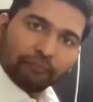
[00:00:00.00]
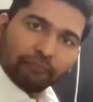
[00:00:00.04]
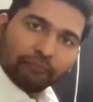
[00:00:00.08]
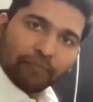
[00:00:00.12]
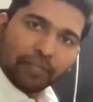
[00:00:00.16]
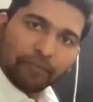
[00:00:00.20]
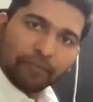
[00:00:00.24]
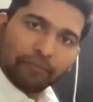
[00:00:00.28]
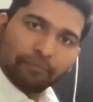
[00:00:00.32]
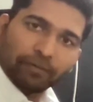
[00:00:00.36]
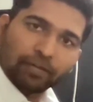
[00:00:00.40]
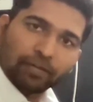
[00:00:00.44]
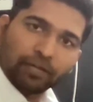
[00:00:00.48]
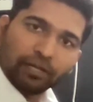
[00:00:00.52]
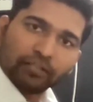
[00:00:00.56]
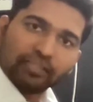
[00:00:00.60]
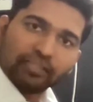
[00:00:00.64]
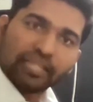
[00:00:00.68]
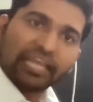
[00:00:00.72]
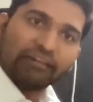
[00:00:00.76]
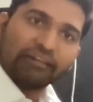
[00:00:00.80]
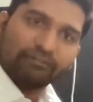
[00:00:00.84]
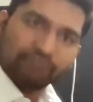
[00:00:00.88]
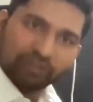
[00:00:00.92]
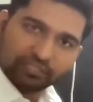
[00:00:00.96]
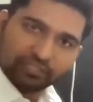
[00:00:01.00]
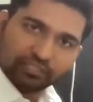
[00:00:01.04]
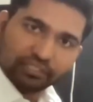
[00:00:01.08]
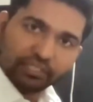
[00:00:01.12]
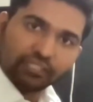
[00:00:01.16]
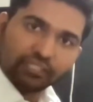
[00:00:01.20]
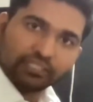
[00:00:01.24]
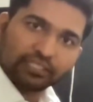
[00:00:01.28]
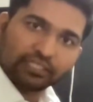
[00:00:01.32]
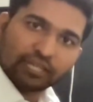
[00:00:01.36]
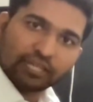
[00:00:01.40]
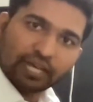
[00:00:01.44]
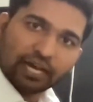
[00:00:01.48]
people, the
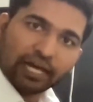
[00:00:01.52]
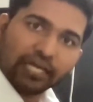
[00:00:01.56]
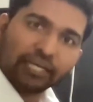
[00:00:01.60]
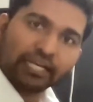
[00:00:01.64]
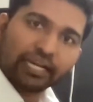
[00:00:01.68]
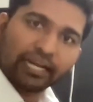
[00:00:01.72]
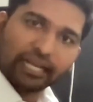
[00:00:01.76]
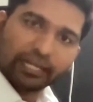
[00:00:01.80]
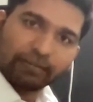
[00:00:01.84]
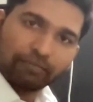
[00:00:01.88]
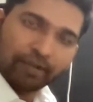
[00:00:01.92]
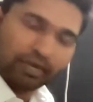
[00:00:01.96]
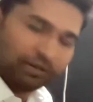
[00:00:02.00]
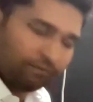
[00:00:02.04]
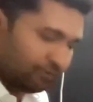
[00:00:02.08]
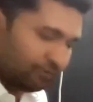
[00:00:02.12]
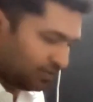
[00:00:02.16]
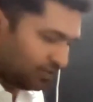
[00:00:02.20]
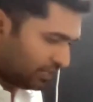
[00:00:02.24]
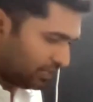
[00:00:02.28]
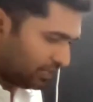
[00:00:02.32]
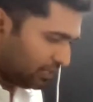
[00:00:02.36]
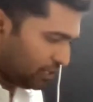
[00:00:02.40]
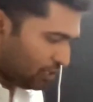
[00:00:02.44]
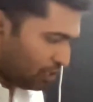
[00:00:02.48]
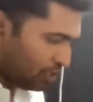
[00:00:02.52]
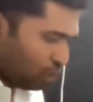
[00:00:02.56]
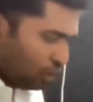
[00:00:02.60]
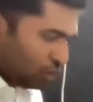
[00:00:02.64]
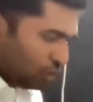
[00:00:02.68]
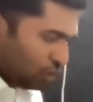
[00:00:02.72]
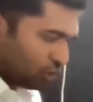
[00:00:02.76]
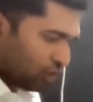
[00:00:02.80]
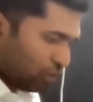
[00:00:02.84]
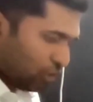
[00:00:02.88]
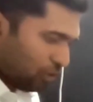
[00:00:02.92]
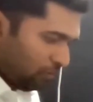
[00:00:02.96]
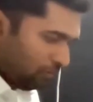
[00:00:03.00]
investors, are getting benefited.
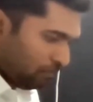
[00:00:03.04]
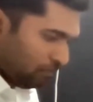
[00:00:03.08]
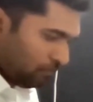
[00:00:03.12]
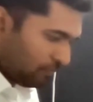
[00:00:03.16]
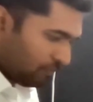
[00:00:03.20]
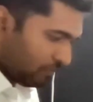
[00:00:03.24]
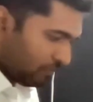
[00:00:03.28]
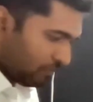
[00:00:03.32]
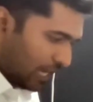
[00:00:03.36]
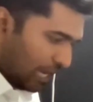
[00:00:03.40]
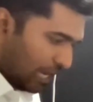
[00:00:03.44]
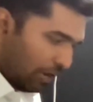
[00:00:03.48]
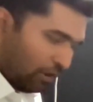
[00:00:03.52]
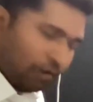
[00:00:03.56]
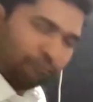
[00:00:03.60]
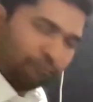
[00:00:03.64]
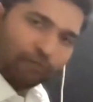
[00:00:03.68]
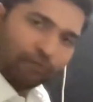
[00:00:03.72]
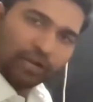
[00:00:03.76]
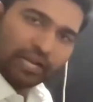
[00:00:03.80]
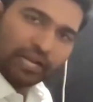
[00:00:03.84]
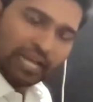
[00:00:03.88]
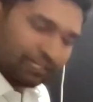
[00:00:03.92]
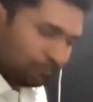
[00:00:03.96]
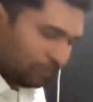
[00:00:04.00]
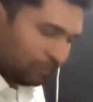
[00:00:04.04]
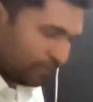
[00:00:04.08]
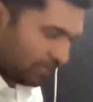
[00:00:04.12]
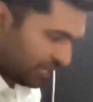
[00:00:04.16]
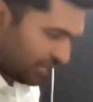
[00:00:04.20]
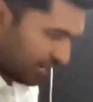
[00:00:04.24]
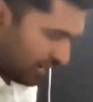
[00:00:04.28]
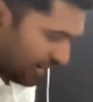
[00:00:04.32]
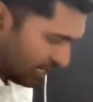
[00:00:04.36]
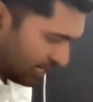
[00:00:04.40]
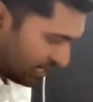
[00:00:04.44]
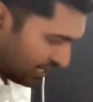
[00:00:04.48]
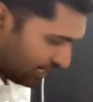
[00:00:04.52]
So now a fund has been
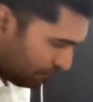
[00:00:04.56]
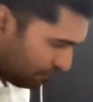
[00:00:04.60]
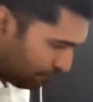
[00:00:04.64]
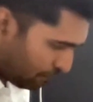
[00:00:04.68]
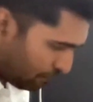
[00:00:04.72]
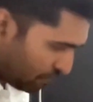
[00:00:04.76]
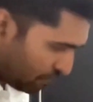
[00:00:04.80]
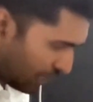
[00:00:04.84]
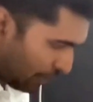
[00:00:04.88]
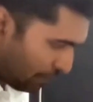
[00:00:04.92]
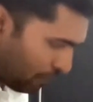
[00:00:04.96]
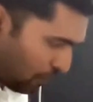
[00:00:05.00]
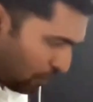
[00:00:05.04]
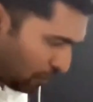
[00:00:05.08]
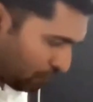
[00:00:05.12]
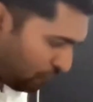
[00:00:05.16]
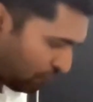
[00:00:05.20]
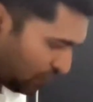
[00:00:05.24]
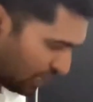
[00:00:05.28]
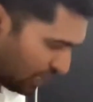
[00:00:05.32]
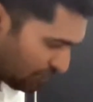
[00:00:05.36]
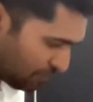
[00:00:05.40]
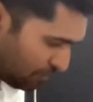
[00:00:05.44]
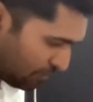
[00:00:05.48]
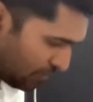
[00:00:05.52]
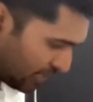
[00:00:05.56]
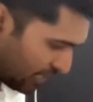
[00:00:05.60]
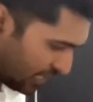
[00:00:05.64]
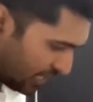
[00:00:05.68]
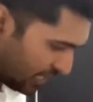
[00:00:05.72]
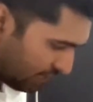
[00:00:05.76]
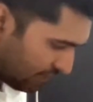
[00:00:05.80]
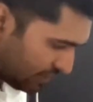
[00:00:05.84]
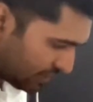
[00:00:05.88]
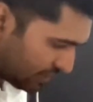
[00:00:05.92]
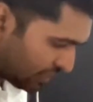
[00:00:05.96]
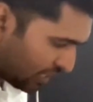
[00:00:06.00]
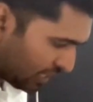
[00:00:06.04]
created, a portfolio has been
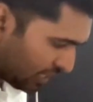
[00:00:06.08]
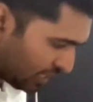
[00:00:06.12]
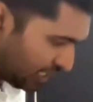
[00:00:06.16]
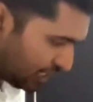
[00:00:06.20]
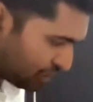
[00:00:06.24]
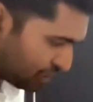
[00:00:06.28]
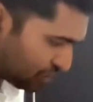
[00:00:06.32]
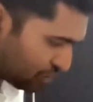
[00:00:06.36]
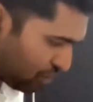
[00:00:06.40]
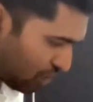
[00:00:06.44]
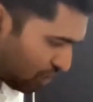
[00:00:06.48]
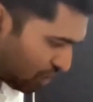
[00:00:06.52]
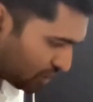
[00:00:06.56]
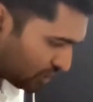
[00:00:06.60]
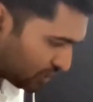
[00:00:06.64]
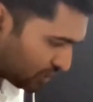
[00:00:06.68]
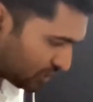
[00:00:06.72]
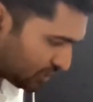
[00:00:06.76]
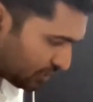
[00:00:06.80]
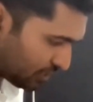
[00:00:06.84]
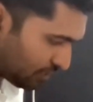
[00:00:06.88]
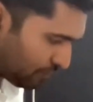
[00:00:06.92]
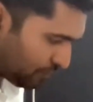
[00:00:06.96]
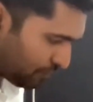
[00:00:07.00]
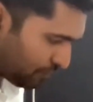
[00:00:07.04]
created with 30 stocks.